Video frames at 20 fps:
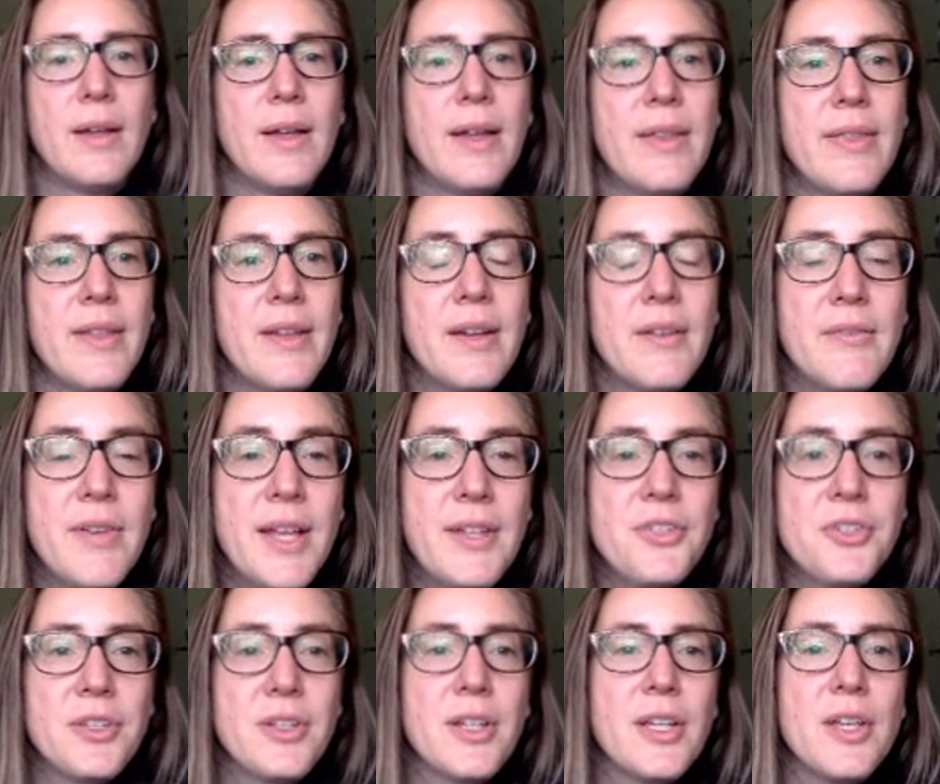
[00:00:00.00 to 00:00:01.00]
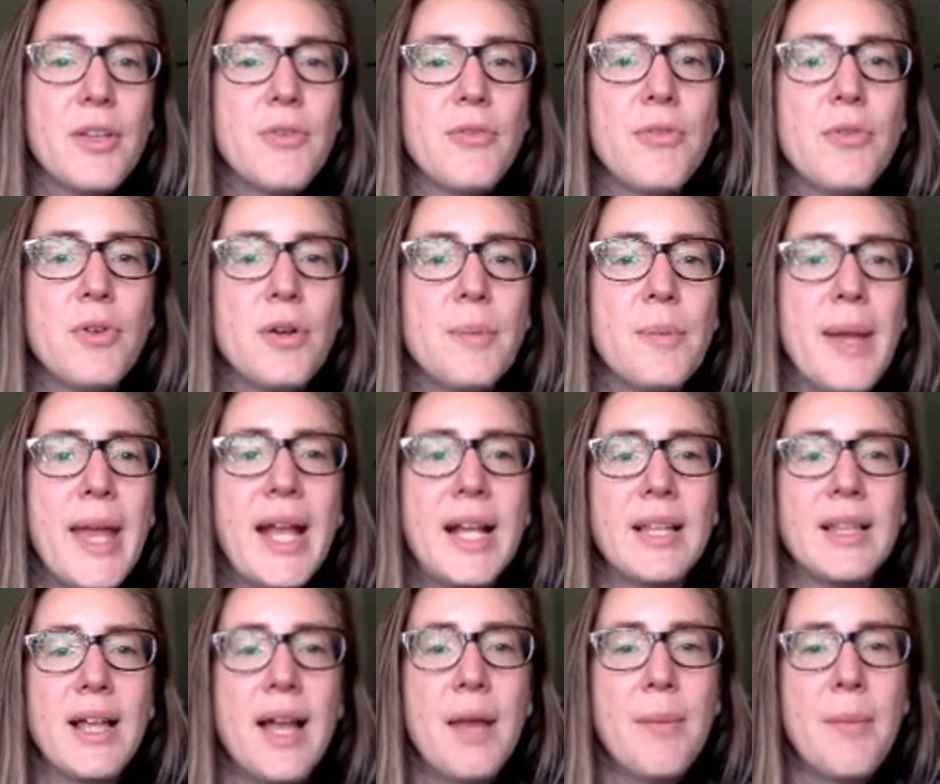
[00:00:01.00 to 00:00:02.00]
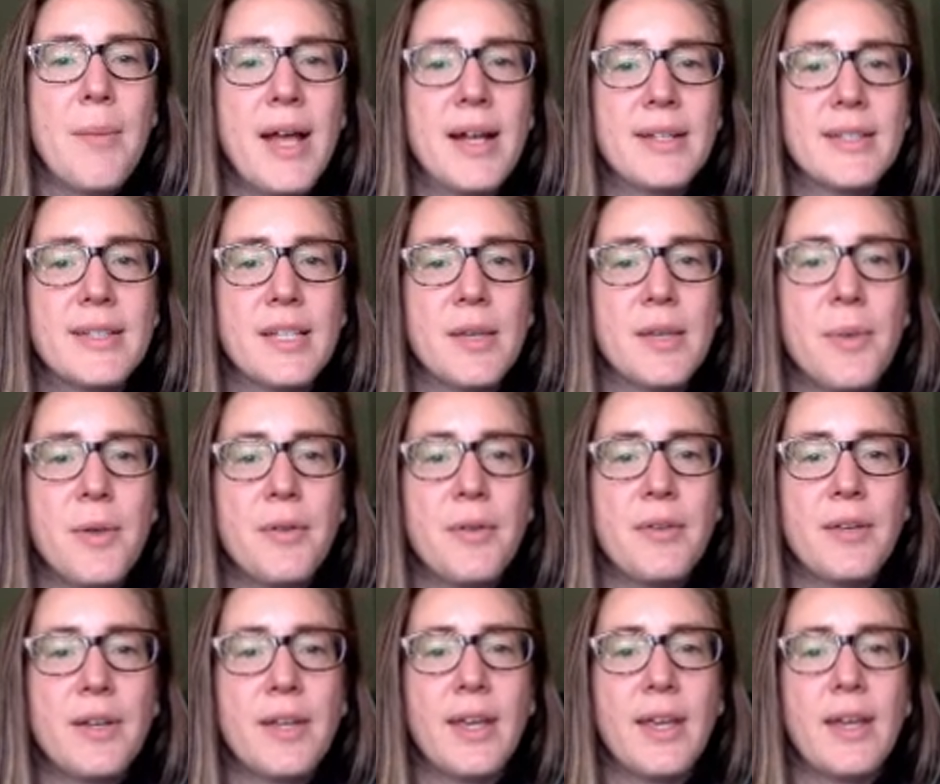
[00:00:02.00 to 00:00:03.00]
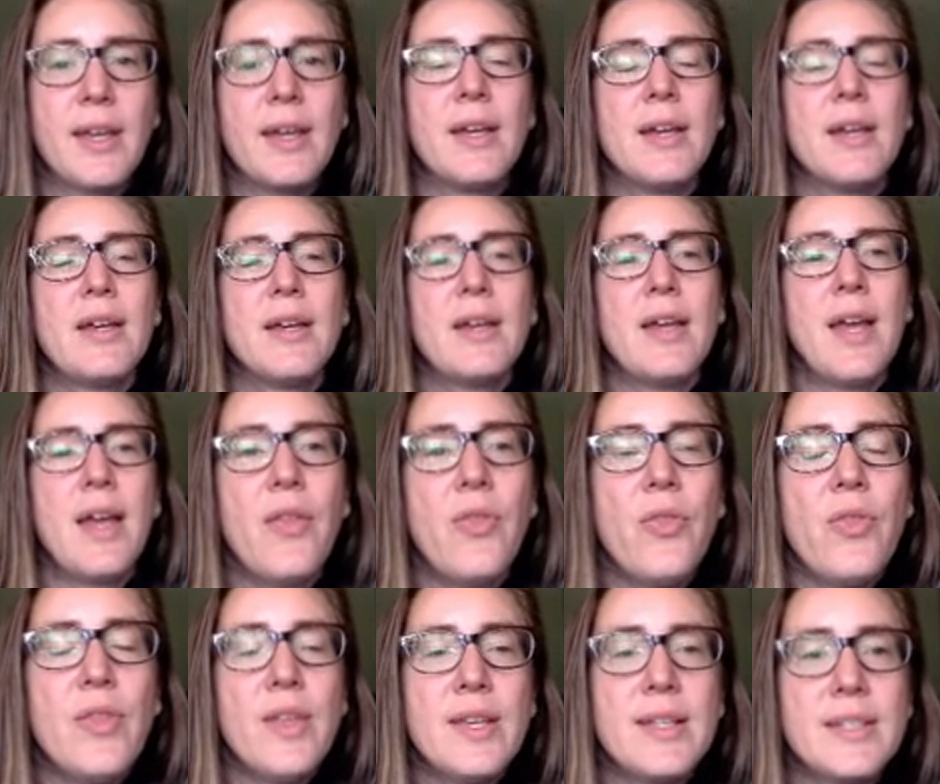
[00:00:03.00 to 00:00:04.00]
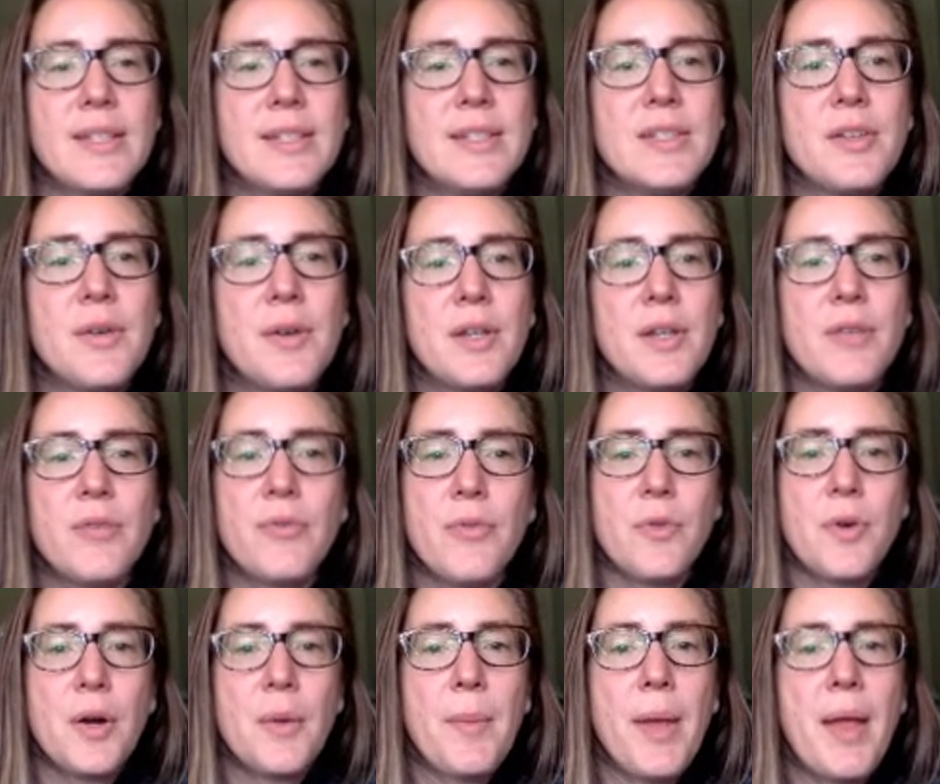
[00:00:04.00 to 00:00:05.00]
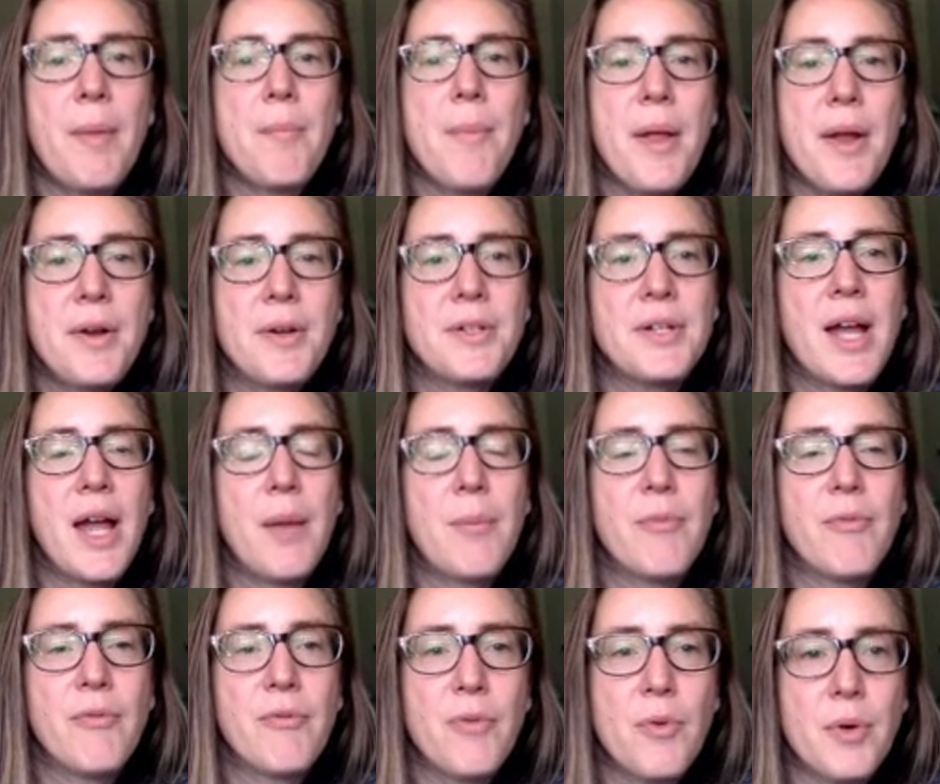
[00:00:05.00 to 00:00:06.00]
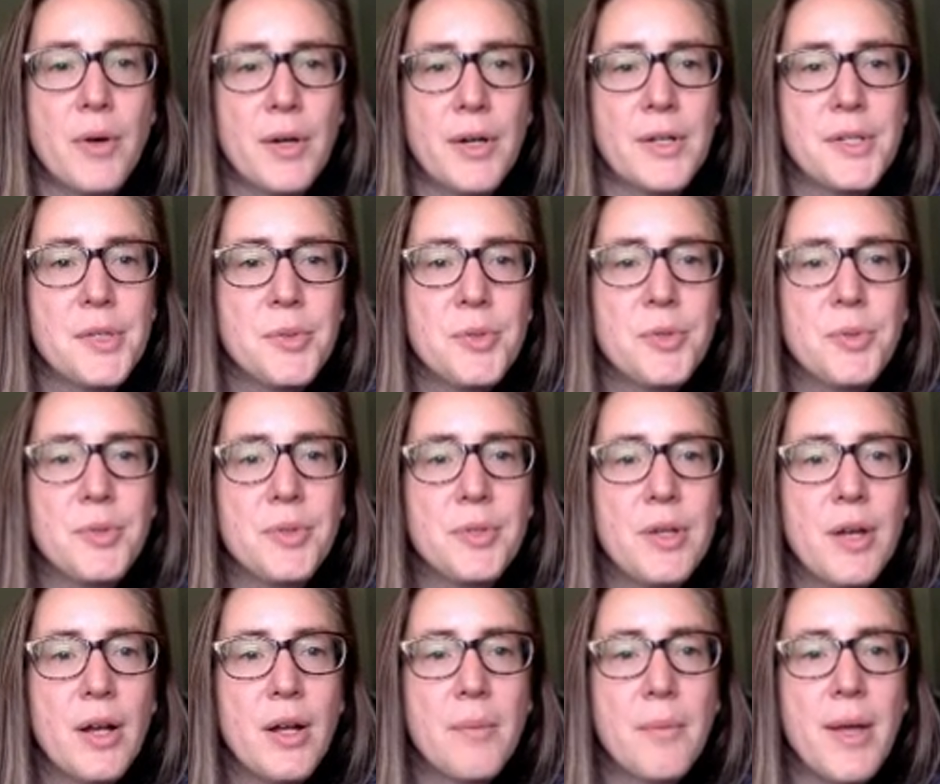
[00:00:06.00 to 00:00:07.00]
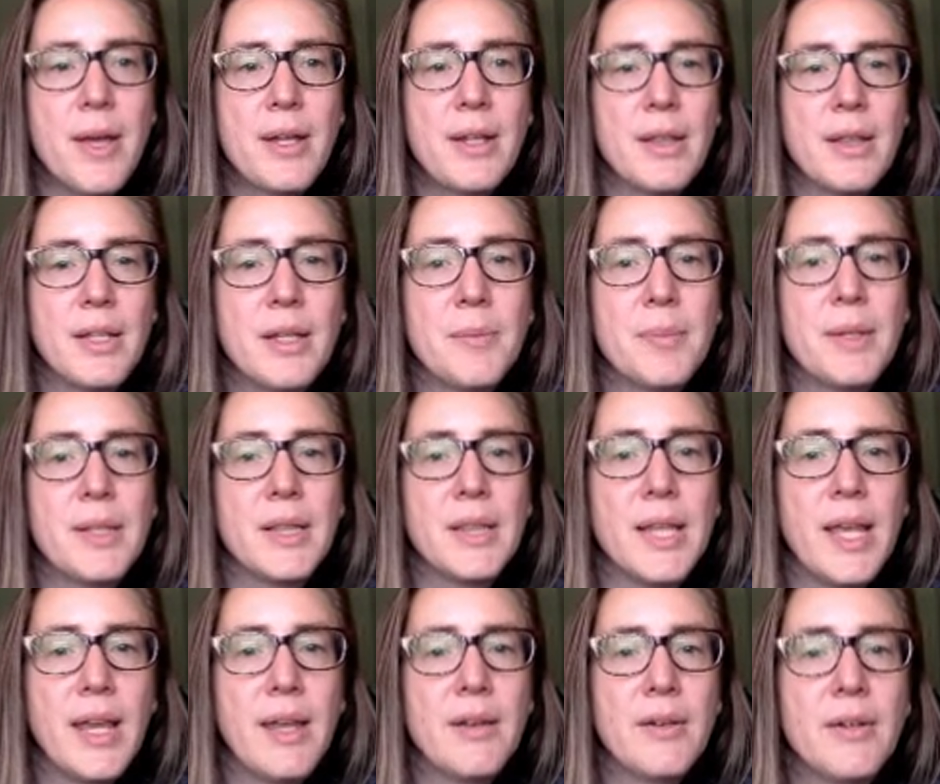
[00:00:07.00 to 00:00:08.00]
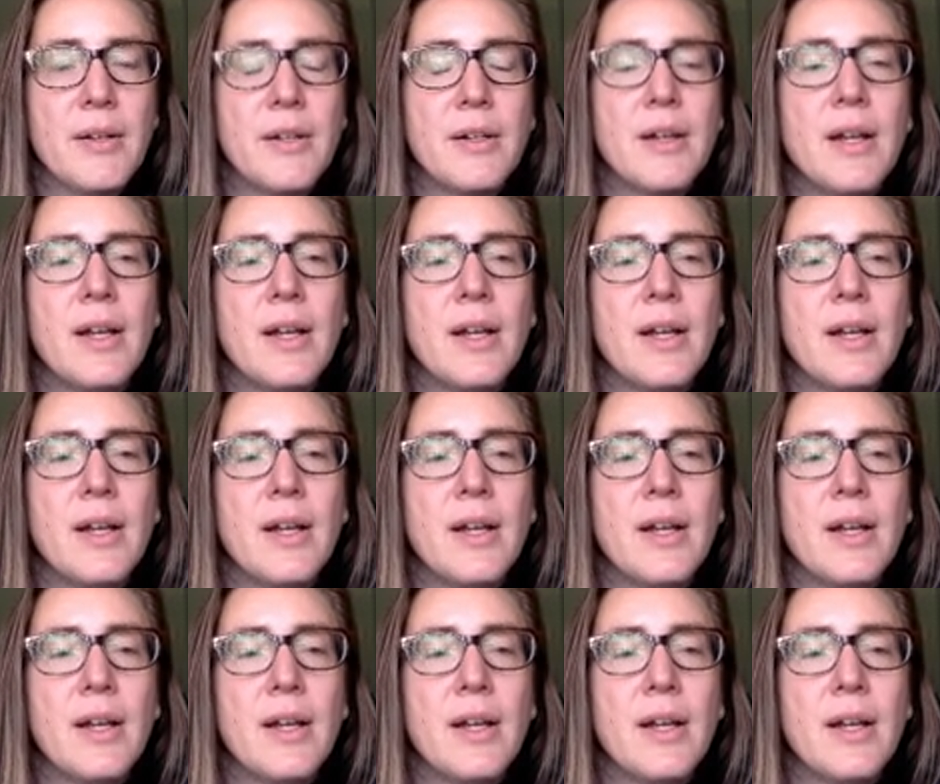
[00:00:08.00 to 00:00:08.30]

And then eventually you form a climax community. And this is going to form a maritime forest, which we'll talk about a little bit later.